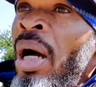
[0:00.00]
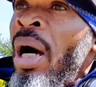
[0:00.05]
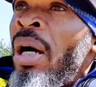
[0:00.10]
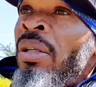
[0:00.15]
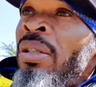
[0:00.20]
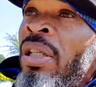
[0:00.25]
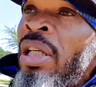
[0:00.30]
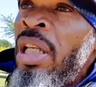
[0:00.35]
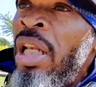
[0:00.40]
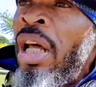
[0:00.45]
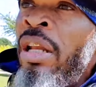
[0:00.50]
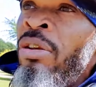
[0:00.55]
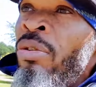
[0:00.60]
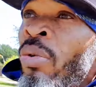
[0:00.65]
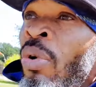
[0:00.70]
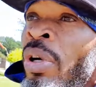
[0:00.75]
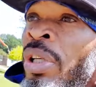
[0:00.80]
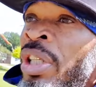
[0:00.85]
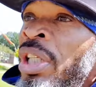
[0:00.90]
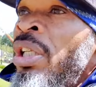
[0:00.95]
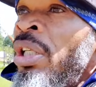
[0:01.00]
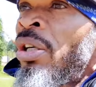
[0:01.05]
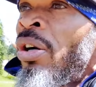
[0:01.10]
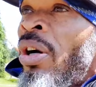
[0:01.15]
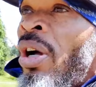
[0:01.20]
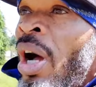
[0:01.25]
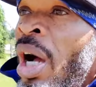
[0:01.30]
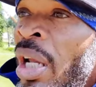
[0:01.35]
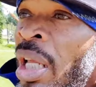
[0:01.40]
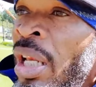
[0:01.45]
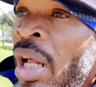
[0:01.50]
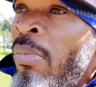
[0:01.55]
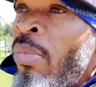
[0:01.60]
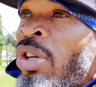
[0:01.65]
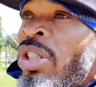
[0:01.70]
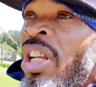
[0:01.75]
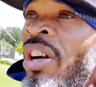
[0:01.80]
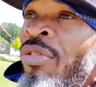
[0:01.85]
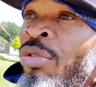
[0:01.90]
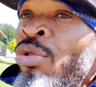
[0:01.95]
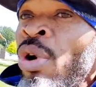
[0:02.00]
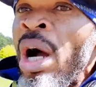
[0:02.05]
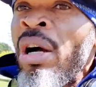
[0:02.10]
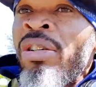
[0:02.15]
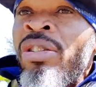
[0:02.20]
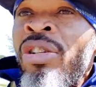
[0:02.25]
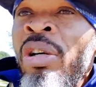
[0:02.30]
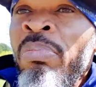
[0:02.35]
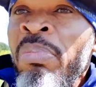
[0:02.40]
And Killer know thing, because Killer must have wronged